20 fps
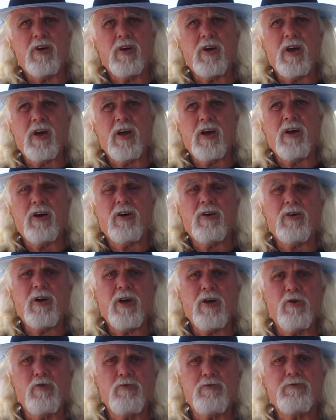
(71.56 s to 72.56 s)
our
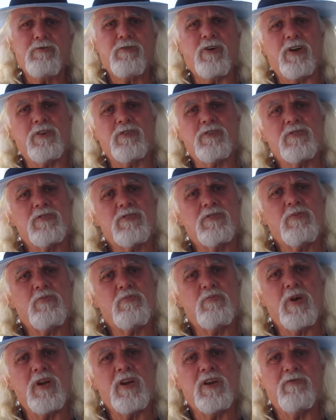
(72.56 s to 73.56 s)
health funds.
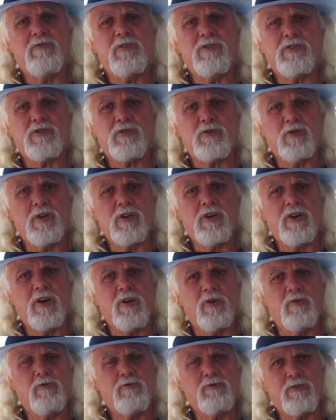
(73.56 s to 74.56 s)
Many of us are in
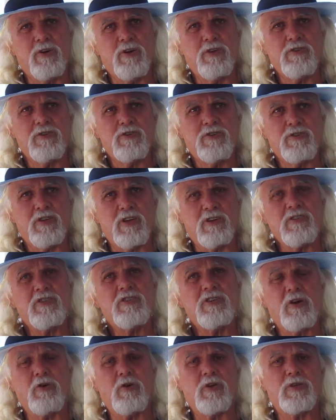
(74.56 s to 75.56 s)
health funds. That's
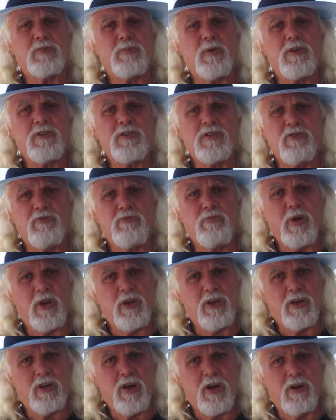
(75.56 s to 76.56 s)
so expensive,
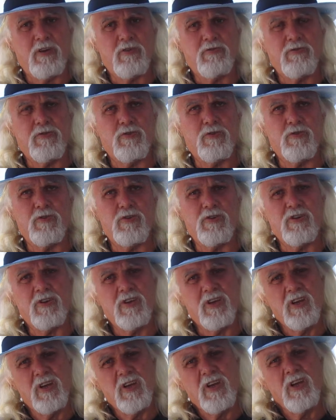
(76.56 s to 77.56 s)
many can't afford it.
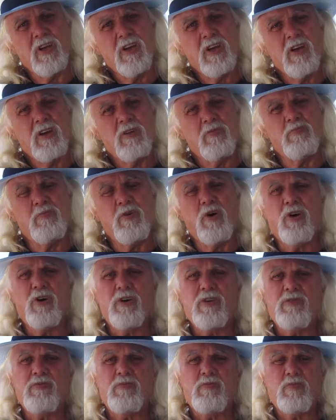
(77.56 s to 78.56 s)

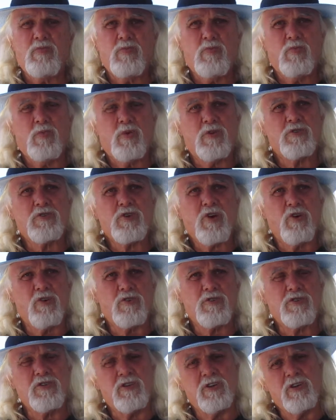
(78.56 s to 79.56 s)
Mine was
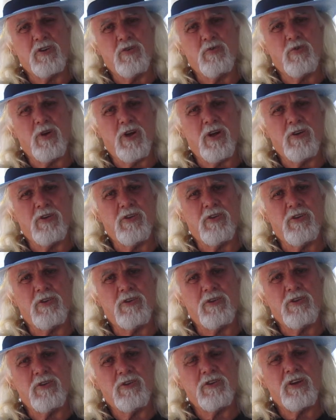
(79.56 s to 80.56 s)
costing around
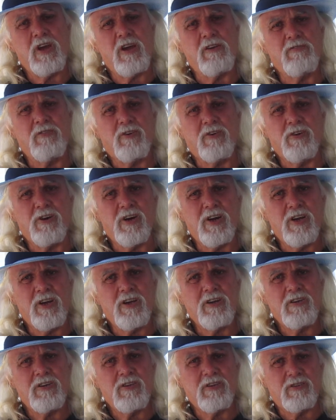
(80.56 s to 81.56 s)
the 10
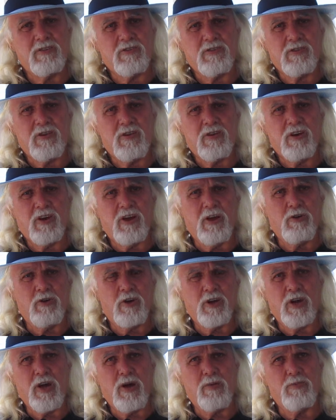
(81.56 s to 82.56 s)
grand. It's going
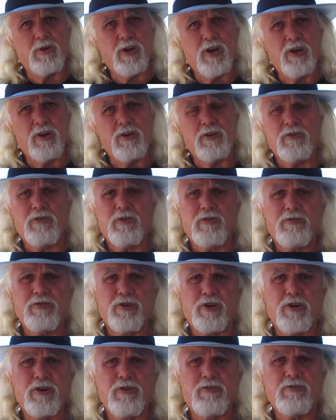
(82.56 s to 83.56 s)
to come down to
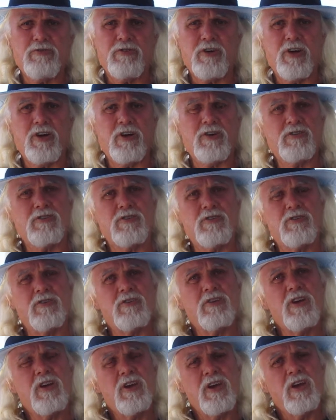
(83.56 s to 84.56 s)
3,000
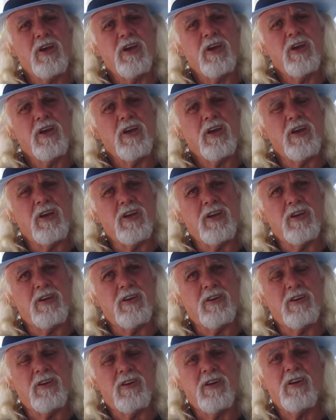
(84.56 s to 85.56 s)

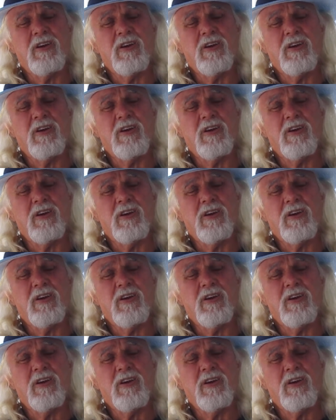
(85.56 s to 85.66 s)
in